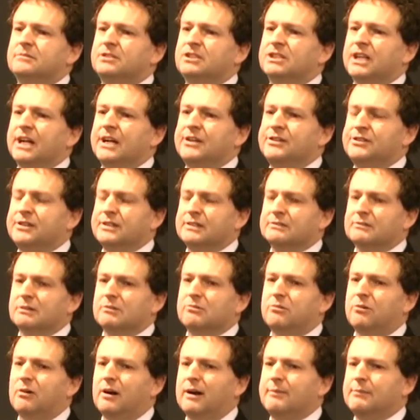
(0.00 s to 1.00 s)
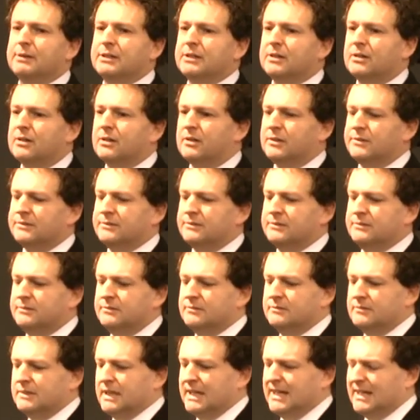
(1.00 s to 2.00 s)
changing the requirement on
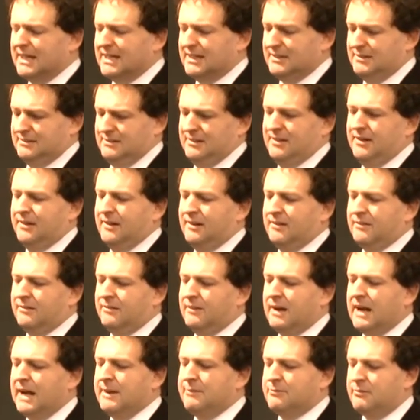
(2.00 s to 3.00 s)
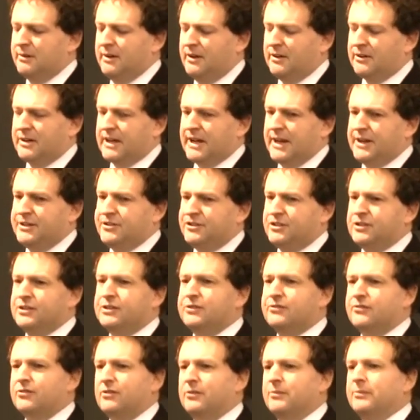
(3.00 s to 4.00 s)
uh, aviary
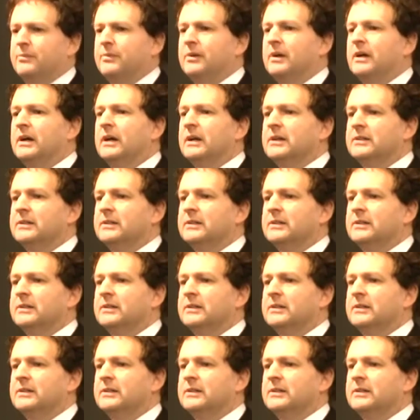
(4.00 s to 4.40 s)
locations from